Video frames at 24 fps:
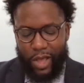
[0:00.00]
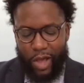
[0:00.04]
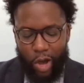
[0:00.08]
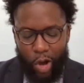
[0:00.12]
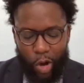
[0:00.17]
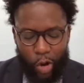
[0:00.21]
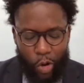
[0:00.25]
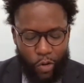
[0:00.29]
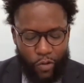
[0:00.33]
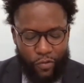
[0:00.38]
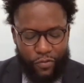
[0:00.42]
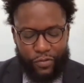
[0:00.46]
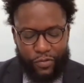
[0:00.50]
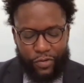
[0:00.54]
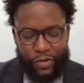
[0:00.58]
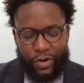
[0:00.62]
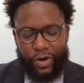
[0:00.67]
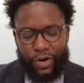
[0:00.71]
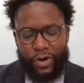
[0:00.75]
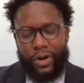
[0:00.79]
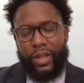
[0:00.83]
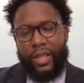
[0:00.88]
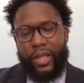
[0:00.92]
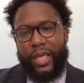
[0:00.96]

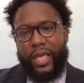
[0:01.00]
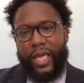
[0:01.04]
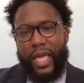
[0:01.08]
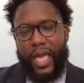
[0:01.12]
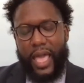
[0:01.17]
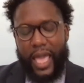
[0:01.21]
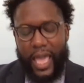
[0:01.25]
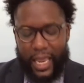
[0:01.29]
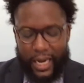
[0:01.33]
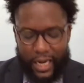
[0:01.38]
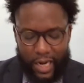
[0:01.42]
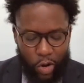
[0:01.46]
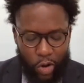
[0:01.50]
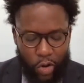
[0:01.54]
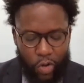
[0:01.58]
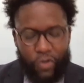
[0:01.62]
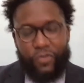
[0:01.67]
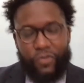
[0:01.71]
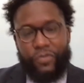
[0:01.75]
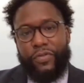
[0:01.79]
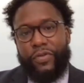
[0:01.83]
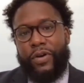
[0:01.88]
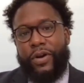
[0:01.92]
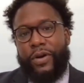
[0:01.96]
over and
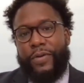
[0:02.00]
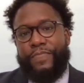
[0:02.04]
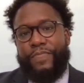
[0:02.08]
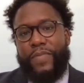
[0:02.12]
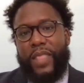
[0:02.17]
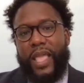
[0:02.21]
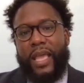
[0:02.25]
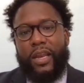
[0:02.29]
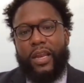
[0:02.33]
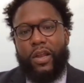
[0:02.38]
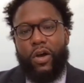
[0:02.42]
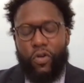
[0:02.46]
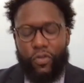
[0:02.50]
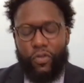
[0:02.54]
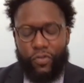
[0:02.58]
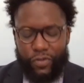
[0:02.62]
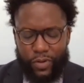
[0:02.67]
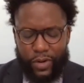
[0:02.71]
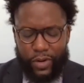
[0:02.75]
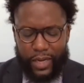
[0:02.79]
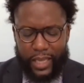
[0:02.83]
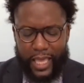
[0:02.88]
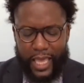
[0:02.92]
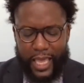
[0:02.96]
over and
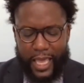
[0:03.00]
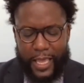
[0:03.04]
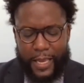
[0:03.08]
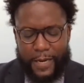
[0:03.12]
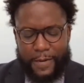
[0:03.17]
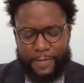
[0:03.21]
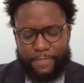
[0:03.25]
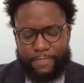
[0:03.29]
over again.